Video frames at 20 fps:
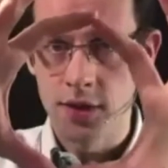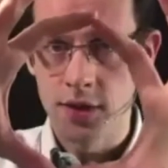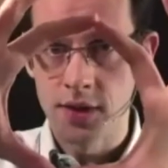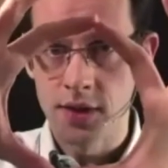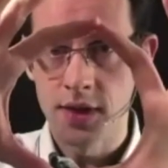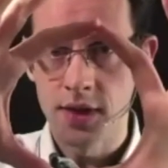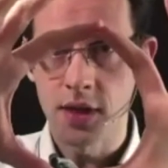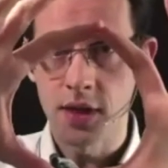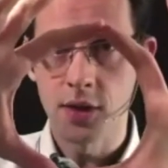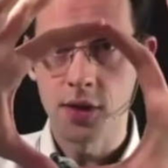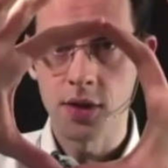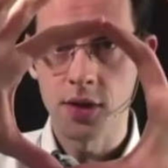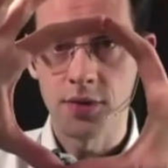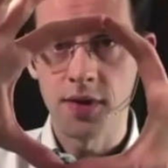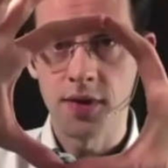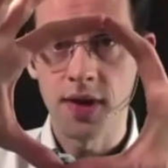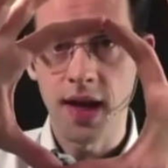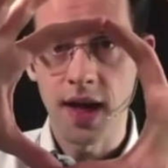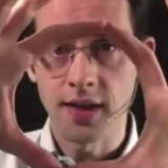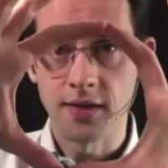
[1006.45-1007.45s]
circle of
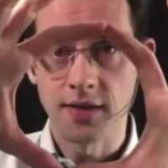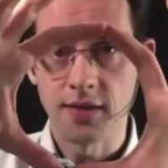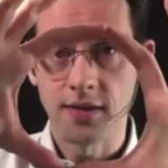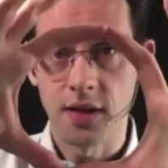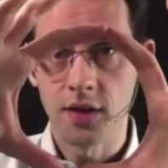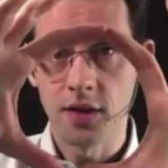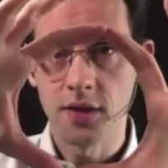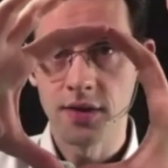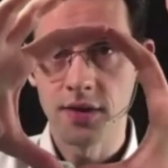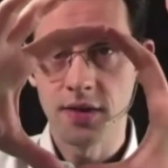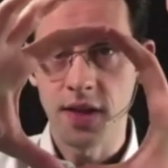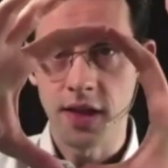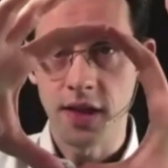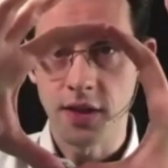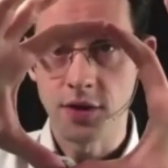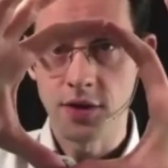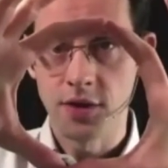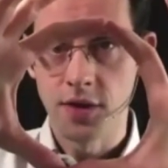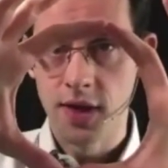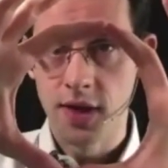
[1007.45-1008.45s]
light on
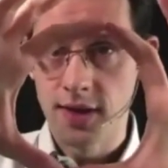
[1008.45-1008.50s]
stage,